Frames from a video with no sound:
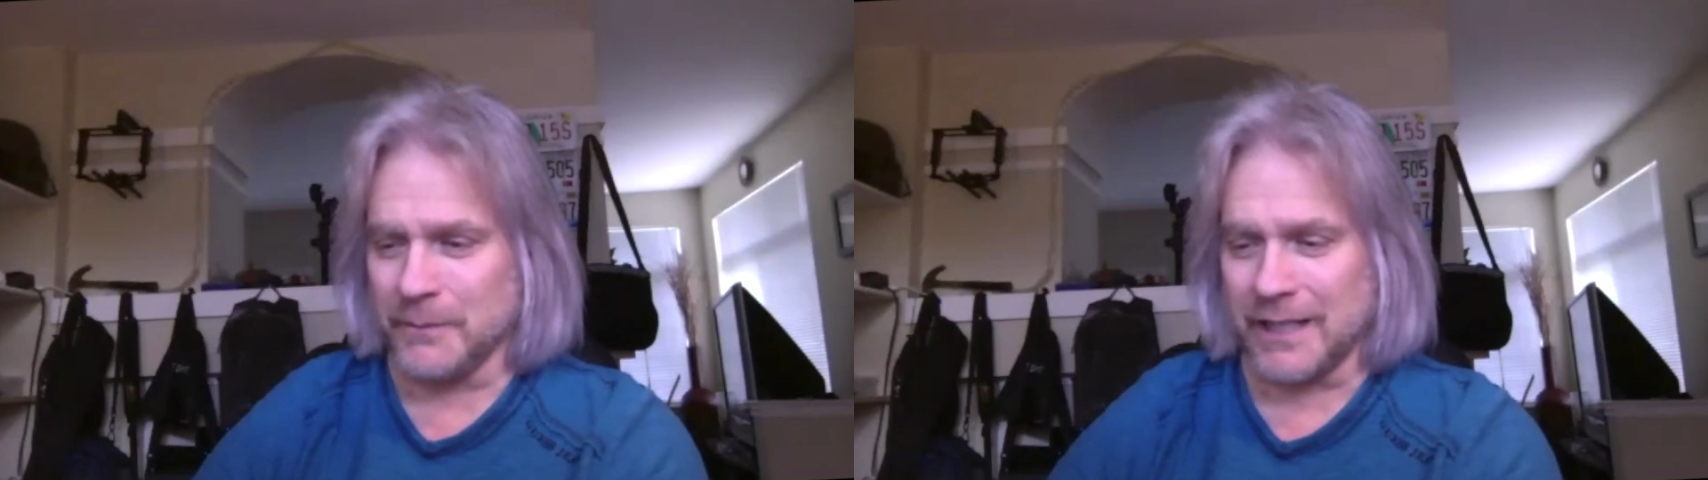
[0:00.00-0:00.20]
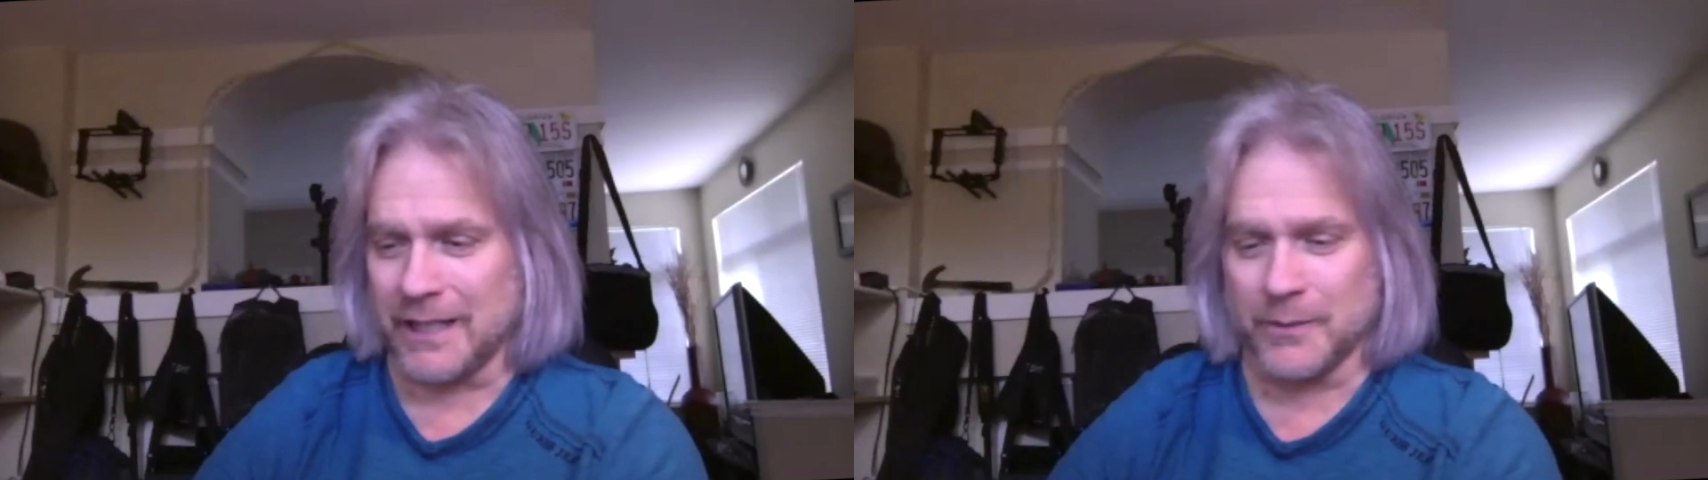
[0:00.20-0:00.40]

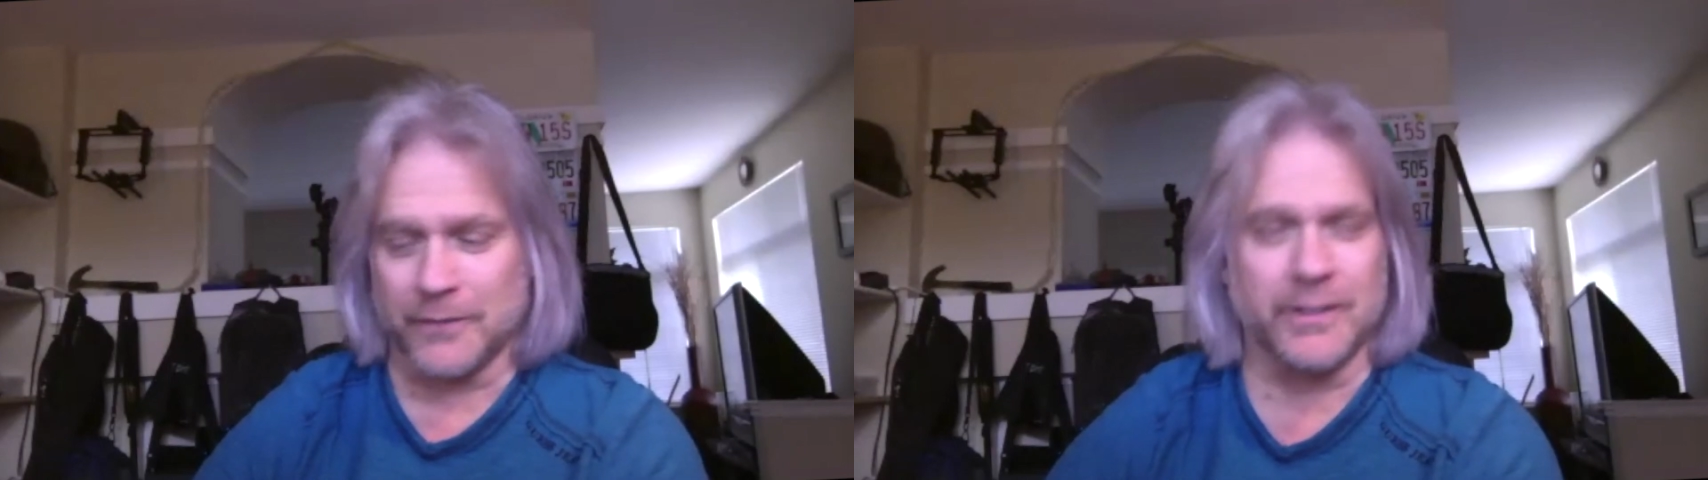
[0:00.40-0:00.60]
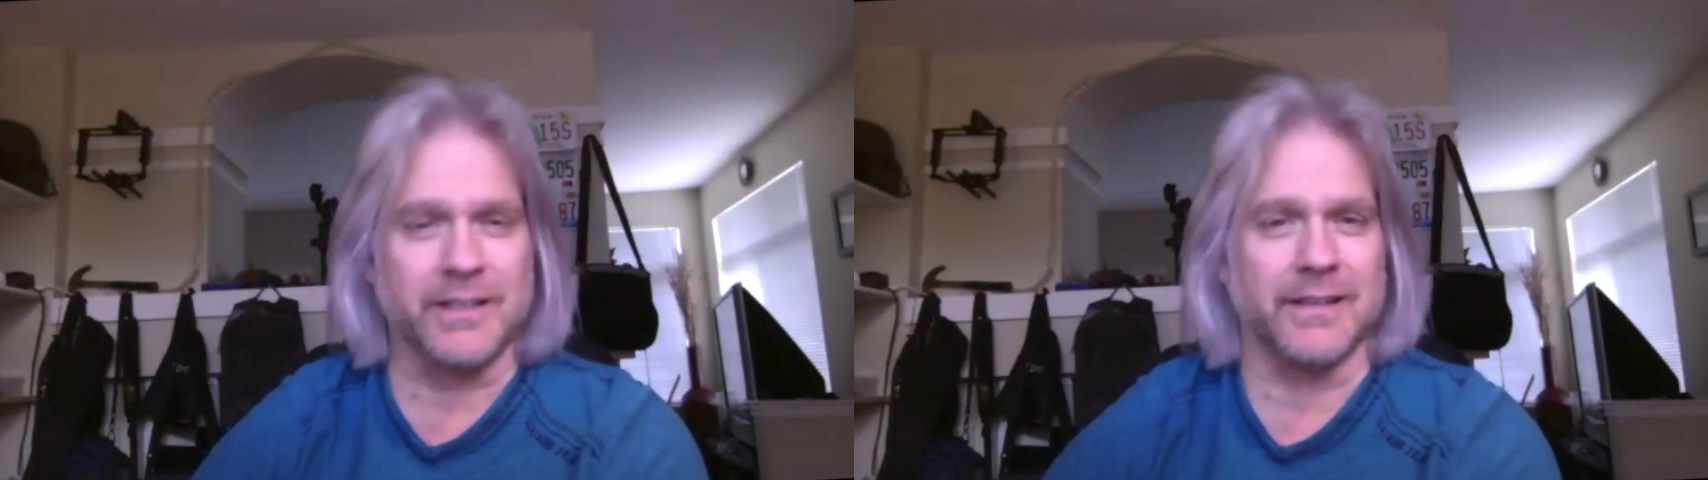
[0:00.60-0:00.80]
glad
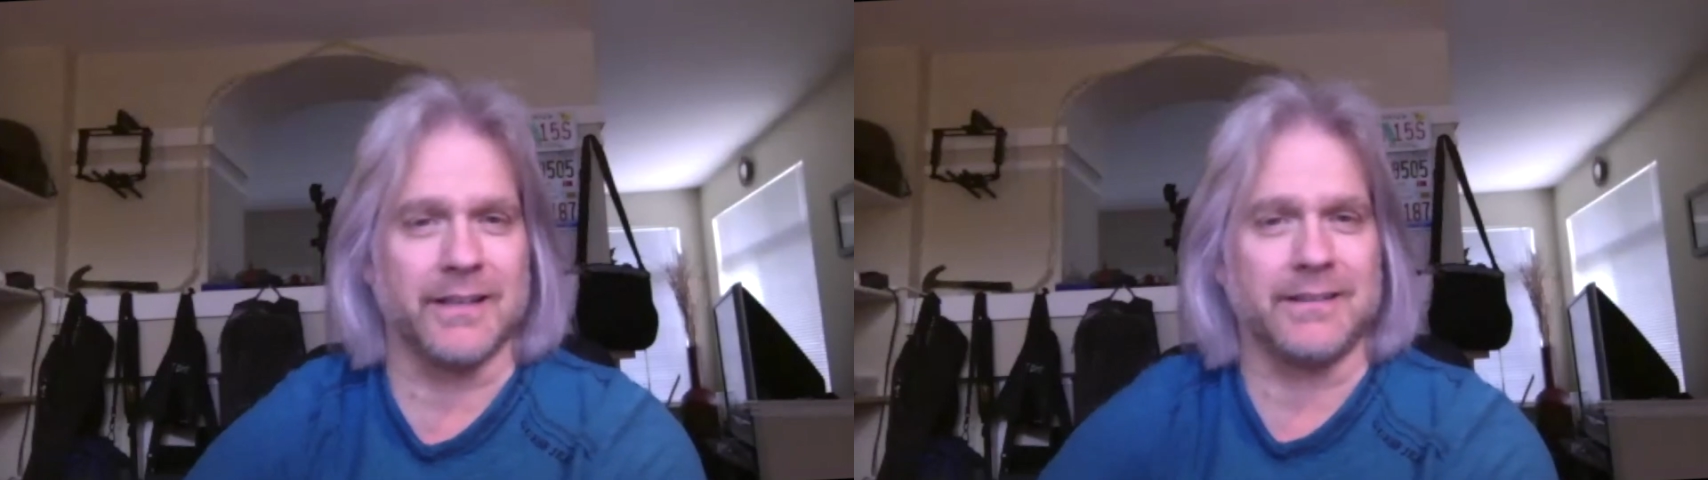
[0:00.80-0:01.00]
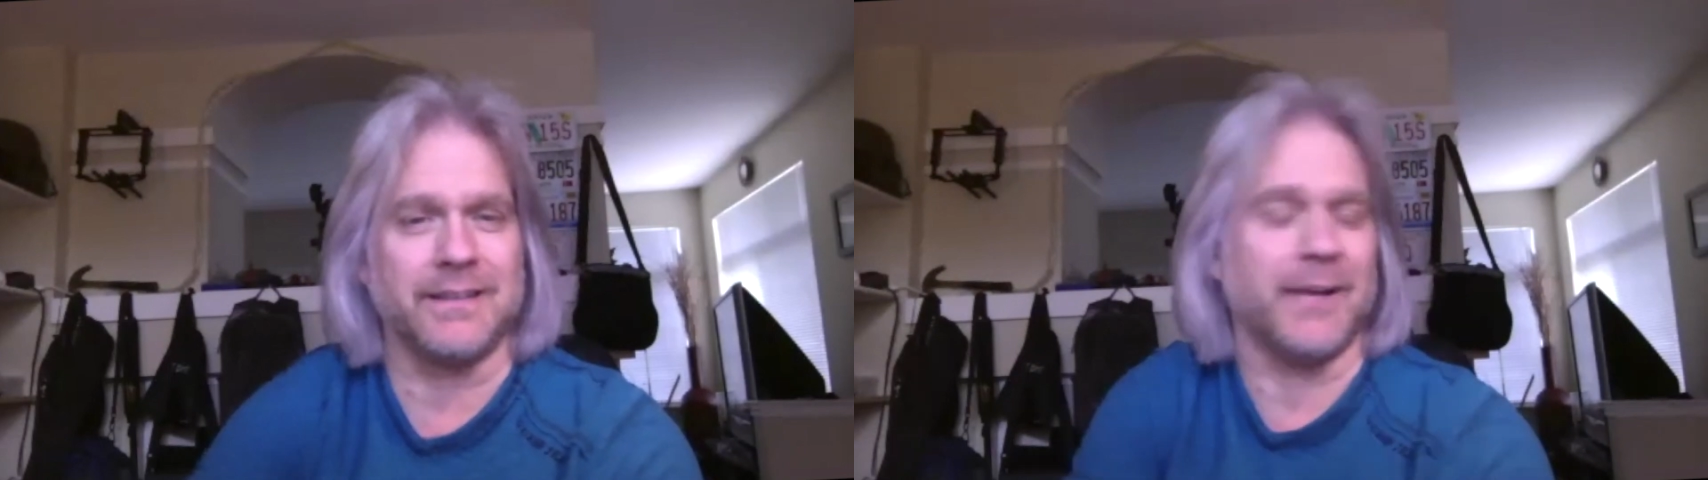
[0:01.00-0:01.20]
we've reconnected.